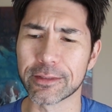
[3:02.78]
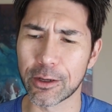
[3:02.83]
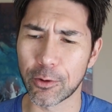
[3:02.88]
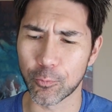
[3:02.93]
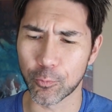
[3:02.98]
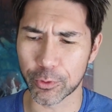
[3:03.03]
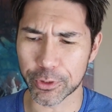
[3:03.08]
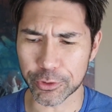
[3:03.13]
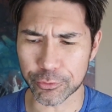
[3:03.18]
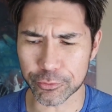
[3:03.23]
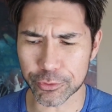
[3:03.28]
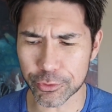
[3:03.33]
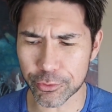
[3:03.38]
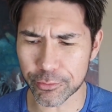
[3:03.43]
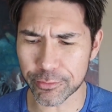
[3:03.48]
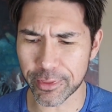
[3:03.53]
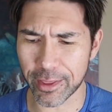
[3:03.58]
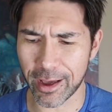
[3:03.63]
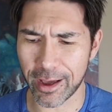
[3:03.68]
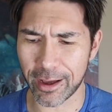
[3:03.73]
Now, when you
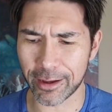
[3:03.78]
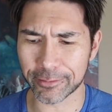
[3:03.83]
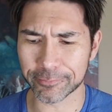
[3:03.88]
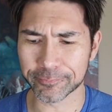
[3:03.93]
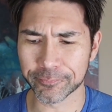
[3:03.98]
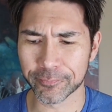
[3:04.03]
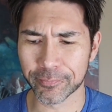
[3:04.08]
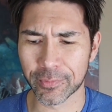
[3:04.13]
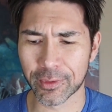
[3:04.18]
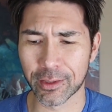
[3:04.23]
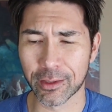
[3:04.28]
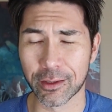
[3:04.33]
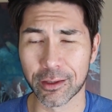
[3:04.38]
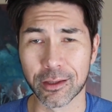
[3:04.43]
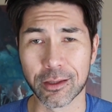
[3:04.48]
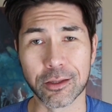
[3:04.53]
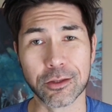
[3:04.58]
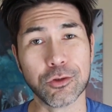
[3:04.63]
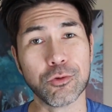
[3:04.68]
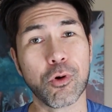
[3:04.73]
do that,
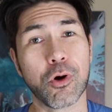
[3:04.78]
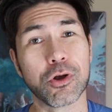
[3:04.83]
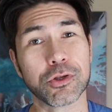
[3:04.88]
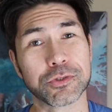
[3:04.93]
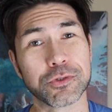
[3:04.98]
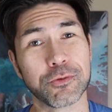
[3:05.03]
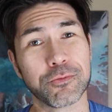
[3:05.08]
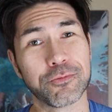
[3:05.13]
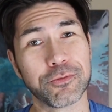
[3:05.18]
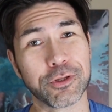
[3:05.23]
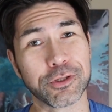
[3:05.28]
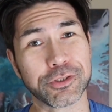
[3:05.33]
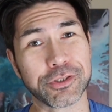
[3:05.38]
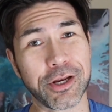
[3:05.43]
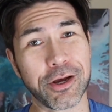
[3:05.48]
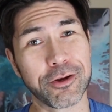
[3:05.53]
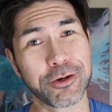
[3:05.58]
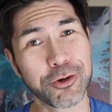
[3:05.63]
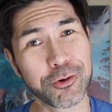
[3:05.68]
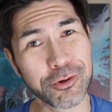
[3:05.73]
you also flush
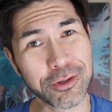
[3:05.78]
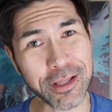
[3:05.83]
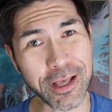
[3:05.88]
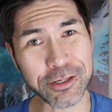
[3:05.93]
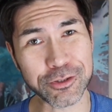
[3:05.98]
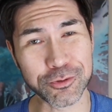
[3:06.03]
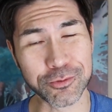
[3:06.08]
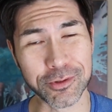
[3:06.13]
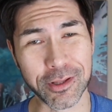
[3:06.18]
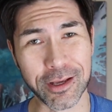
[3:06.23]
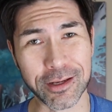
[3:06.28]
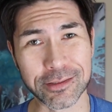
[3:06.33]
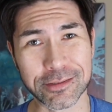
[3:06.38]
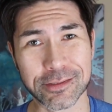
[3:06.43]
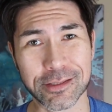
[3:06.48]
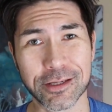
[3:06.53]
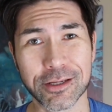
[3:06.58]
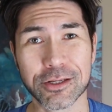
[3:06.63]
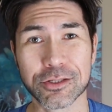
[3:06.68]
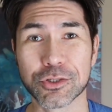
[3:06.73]
out your
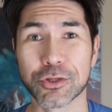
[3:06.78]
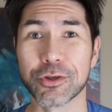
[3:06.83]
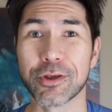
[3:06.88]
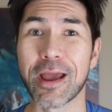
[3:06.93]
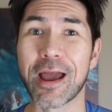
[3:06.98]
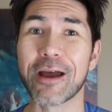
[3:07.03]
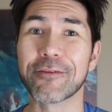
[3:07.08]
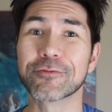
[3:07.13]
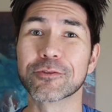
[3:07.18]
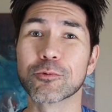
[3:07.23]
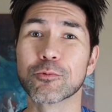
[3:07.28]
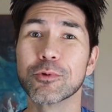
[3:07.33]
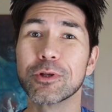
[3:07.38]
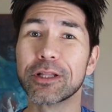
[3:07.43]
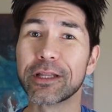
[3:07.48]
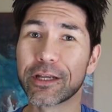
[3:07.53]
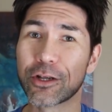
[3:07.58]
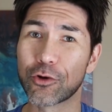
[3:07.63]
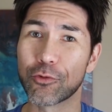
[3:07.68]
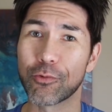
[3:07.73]
electrolytes. So you have to
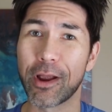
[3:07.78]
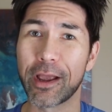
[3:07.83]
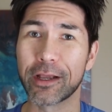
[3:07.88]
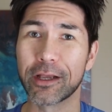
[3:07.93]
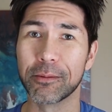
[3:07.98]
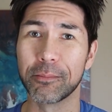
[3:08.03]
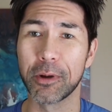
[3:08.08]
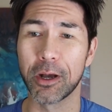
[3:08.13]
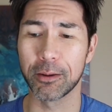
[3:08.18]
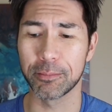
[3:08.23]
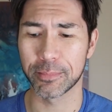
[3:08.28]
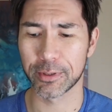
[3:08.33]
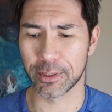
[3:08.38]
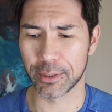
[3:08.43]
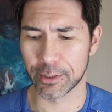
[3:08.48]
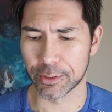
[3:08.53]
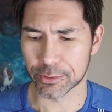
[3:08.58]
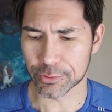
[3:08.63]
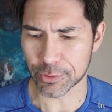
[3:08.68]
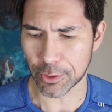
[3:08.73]
really crank them up.
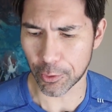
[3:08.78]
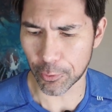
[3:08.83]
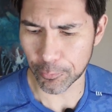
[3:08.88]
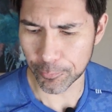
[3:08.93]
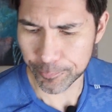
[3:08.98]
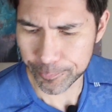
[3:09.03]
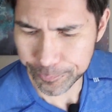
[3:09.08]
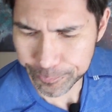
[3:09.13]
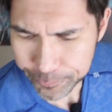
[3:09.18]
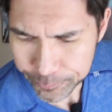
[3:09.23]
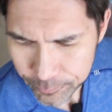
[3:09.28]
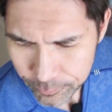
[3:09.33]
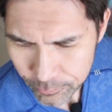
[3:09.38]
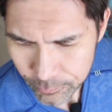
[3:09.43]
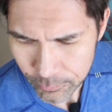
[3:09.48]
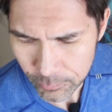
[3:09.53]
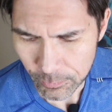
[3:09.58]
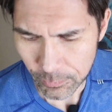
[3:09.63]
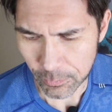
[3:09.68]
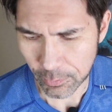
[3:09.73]
So
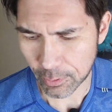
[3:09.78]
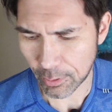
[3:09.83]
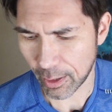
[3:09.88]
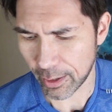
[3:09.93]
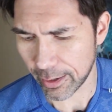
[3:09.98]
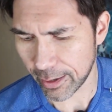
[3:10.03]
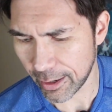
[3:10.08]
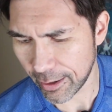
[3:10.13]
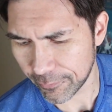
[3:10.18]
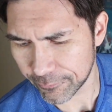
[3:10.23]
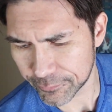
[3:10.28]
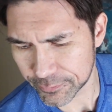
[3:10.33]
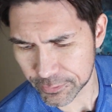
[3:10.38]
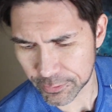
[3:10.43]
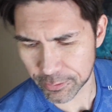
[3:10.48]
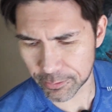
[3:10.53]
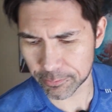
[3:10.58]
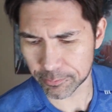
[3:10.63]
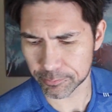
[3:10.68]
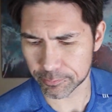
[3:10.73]
I have
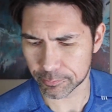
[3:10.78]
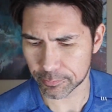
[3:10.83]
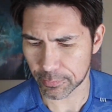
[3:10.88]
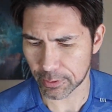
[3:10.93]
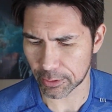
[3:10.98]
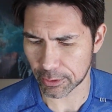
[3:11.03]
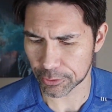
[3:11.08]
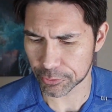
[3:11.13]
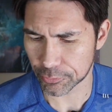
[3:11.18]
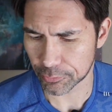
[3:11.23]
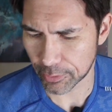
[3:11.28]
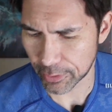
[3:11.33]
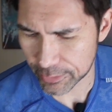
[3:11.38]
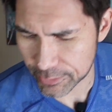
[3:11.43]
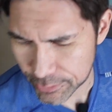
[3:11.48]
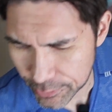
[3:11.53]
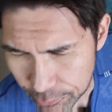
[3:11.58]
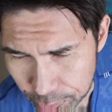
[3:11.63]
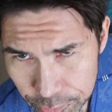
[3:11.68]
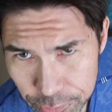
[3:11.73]
some
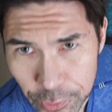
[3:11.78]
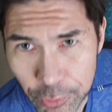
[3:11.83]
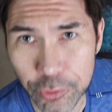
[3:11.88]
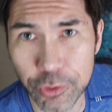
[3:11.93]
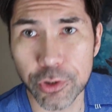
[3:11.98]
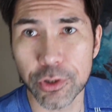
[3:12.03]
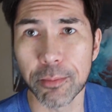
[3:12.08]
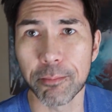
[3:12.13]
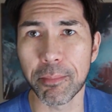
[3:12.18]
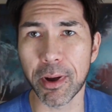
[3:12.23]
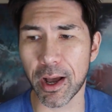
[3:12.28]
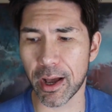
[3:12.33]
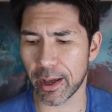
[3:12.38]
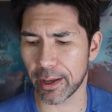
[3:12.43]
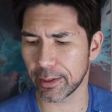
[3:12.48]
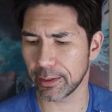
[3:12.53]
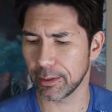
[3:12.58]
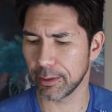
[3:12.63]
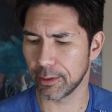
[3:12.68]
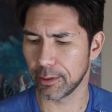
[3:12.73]
electrolytes here. So you can
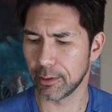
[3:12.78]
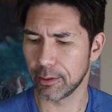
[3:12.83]
buy